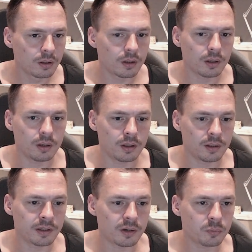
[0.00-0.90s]

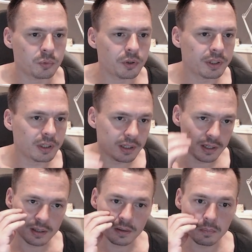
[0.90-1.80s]
And here I'm running
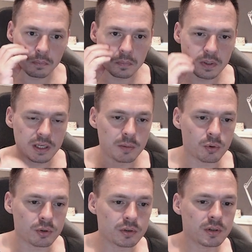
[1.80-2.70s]
a
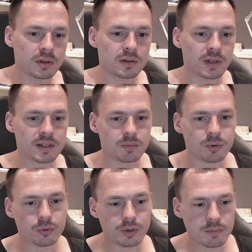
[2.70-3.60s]
keyboard test
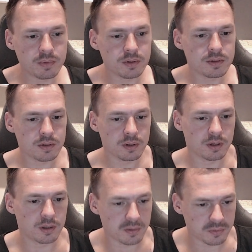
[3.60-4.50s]
program
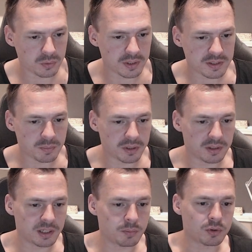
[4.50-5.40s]
to test my
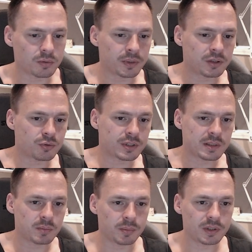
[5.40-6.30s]
keyboard matrix
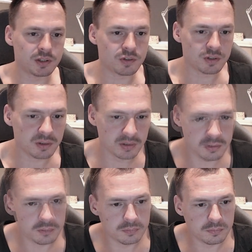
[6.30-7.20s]
implementation.
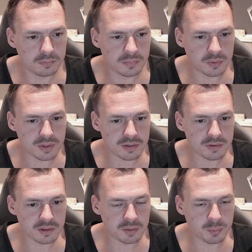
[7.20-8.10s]
It was
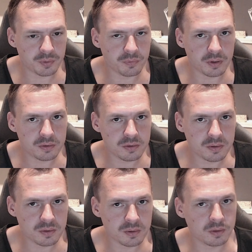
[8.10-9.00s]
actually pretty fun
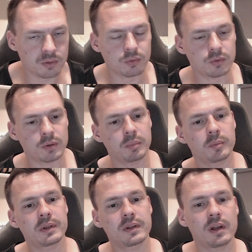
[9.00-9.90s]
to
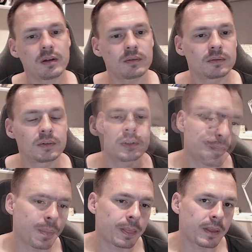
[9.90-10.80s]
implement that.
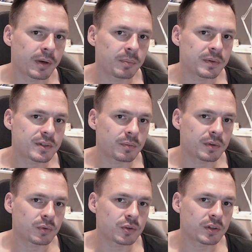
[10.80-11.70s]
That might be
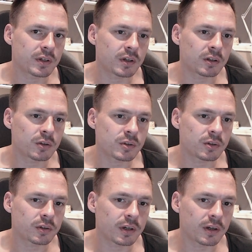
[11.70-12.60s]
something we should take a closer
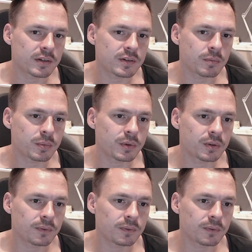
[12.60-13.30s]
look at some point.